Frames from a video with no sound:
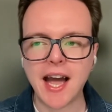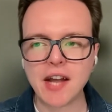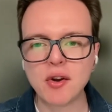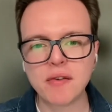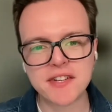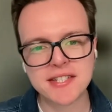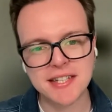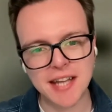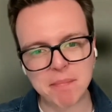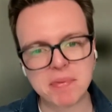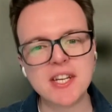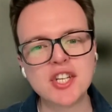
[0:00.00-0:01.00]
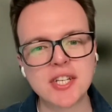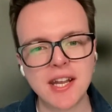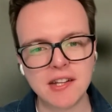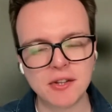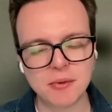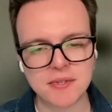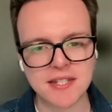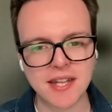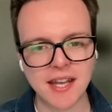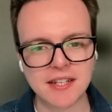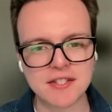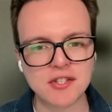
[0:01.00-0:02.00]
And obviously appreciating those
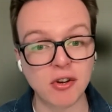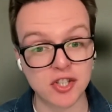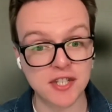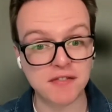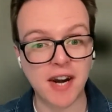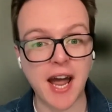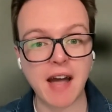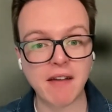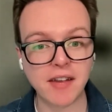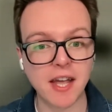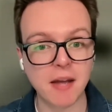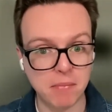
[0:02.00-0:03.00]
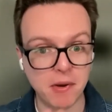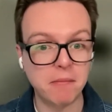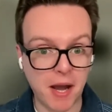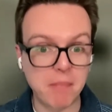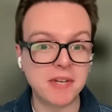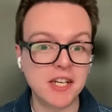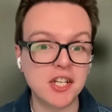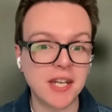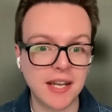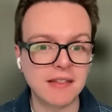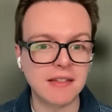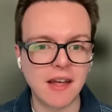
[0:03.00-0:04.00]
things, not just for having it, but
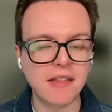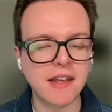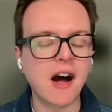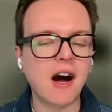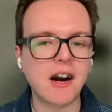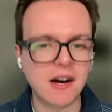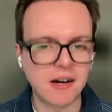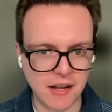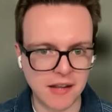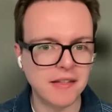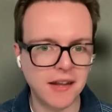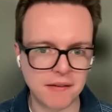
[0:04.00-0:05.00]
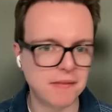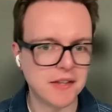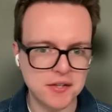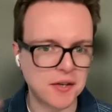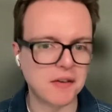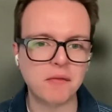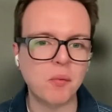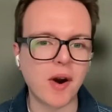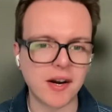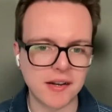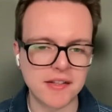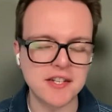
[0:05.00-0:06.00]
appreciating the art and the sort of
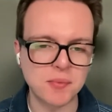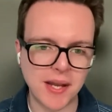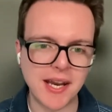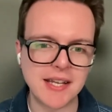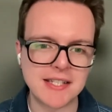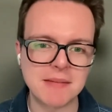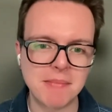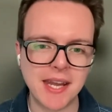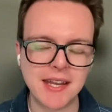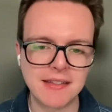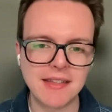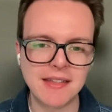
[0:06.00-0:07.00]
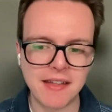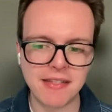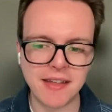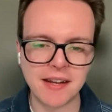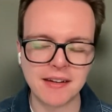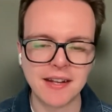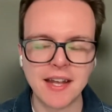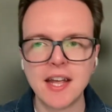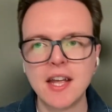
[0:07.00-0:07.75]
work that's went into making that thing.